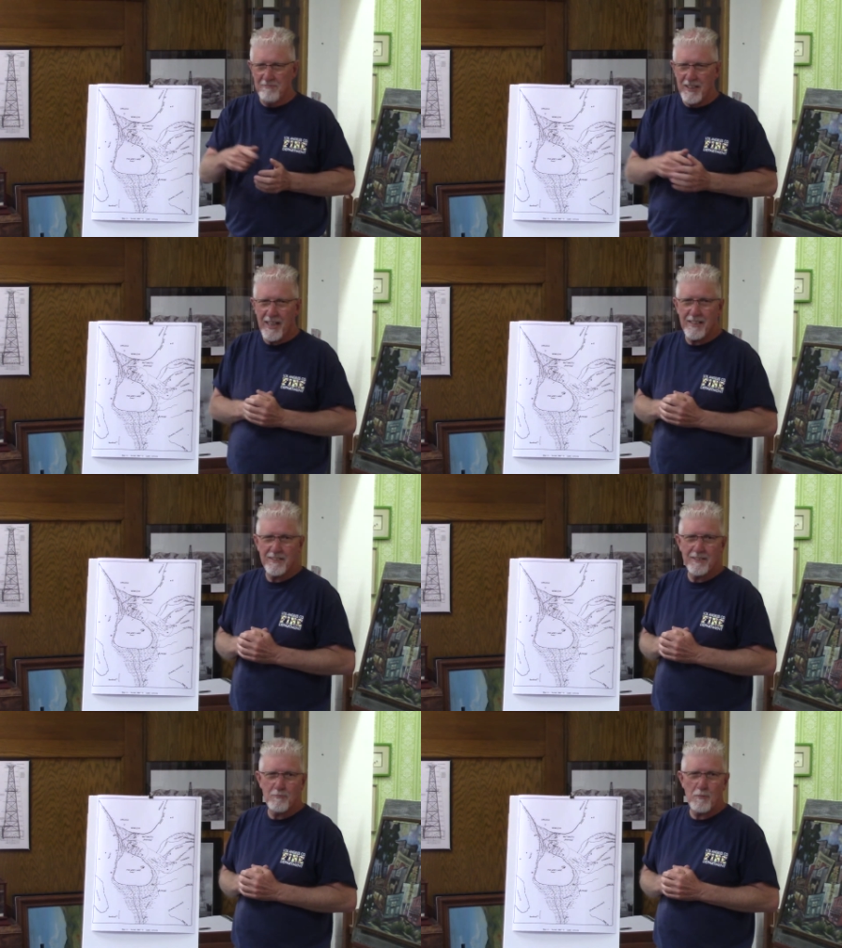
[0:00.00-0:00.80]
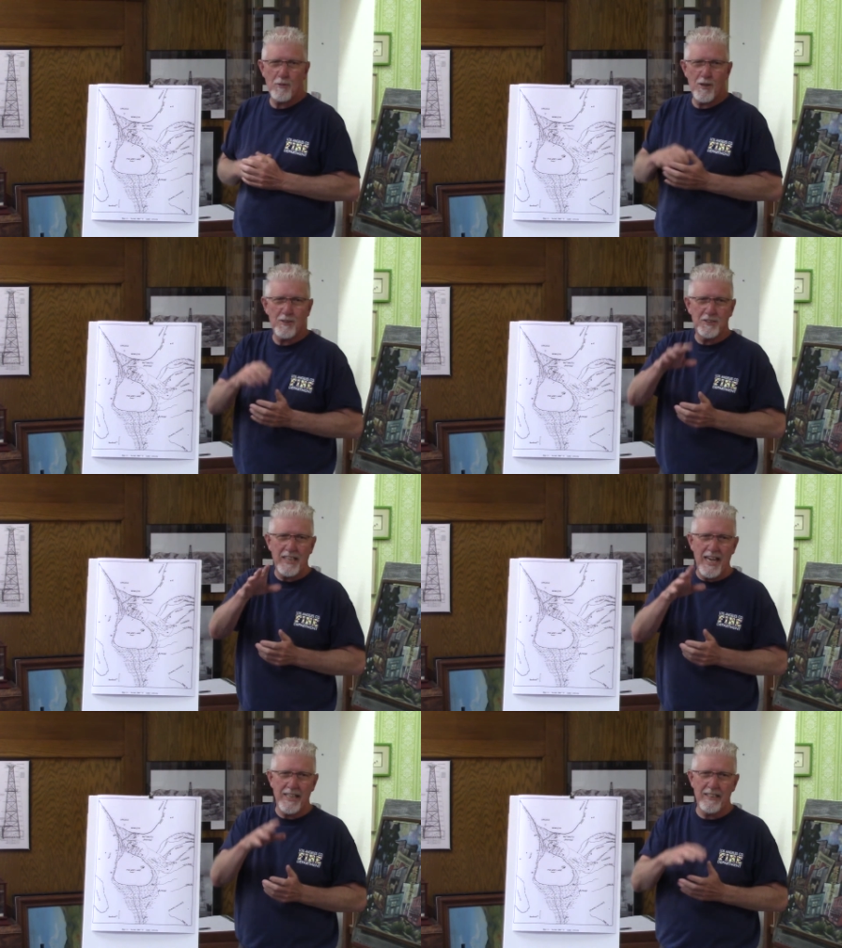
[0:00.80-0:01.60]
Yeah, remember Harless
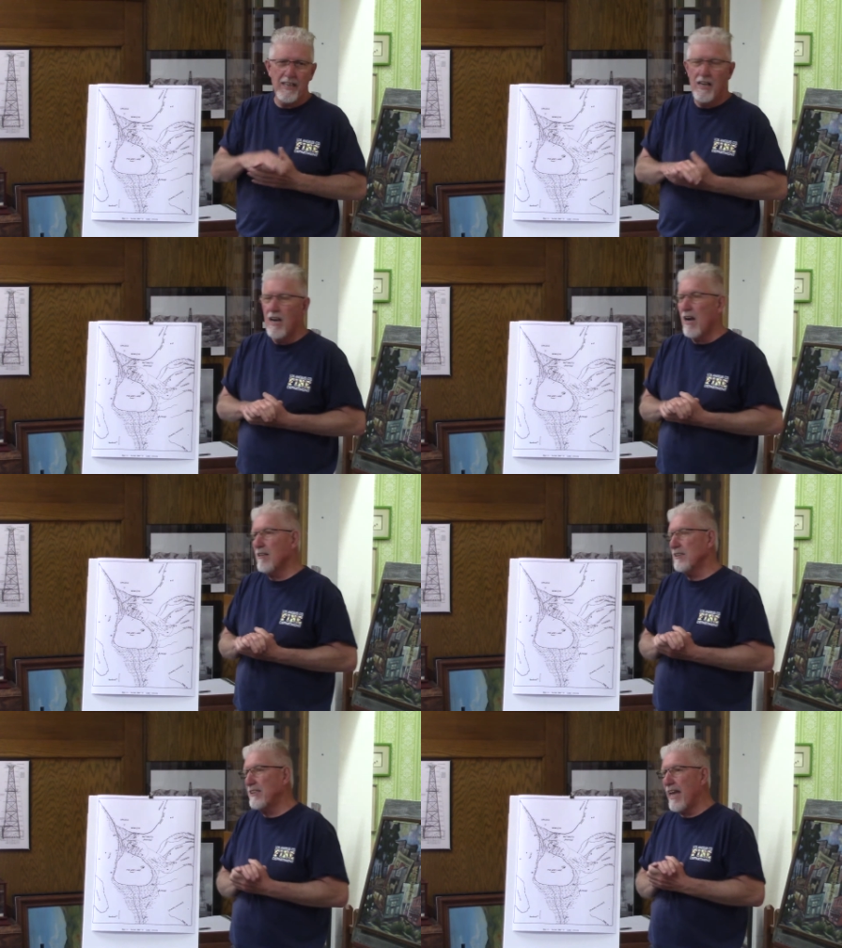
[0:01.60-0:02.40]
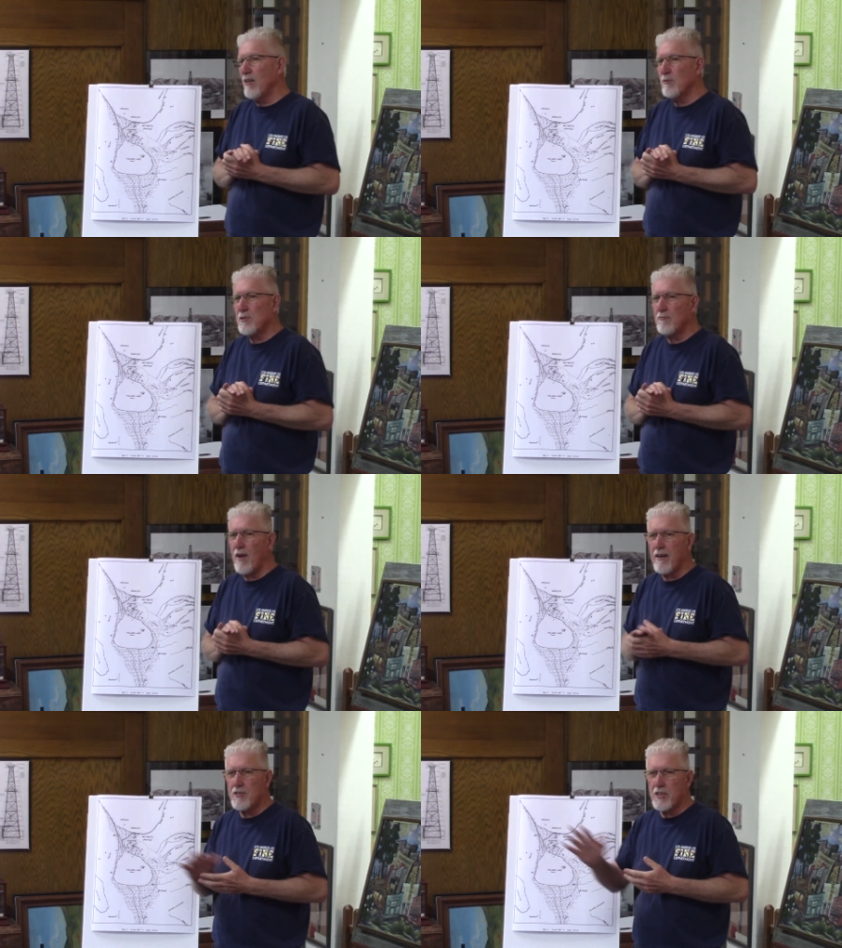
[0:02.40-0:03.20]
Danny? Harless Danny was a
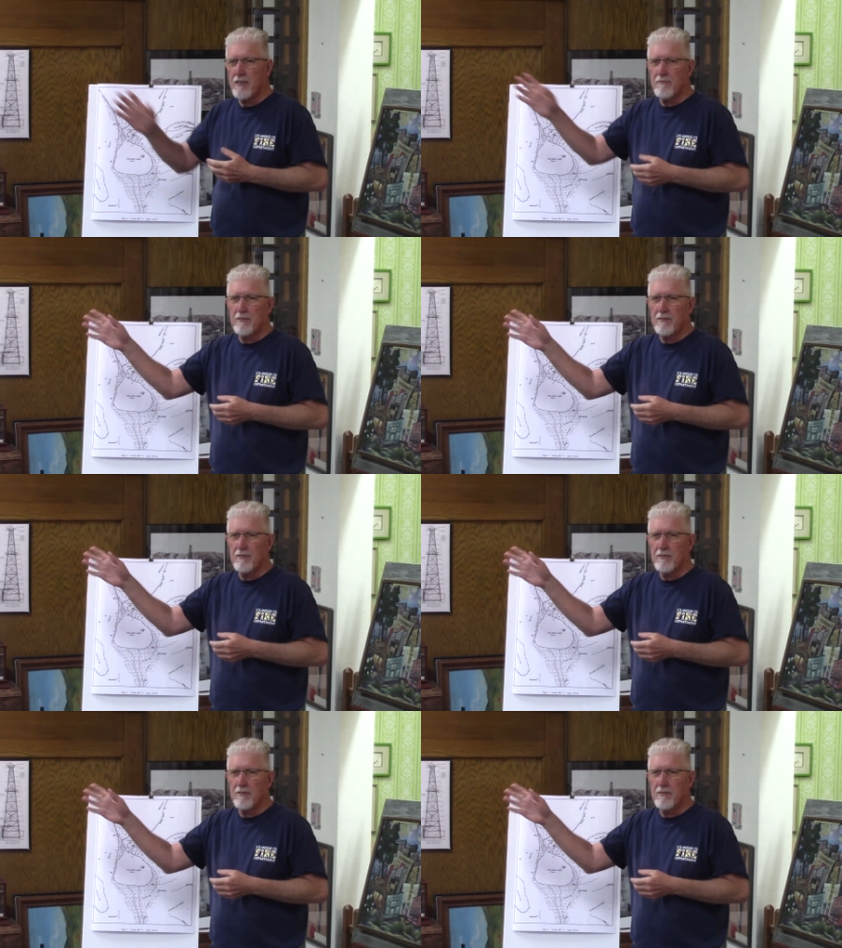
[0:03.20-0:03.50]
fire chief.